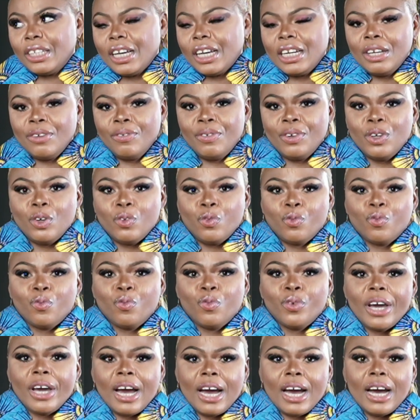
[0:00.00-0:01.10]
And even if
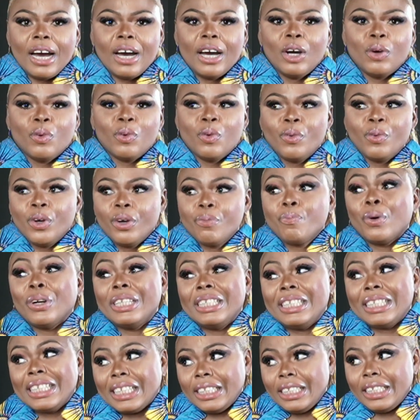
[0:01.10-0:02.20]
we are, when we're
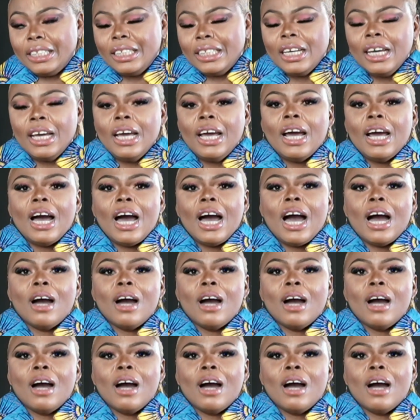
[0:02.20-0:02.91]
politically, mm.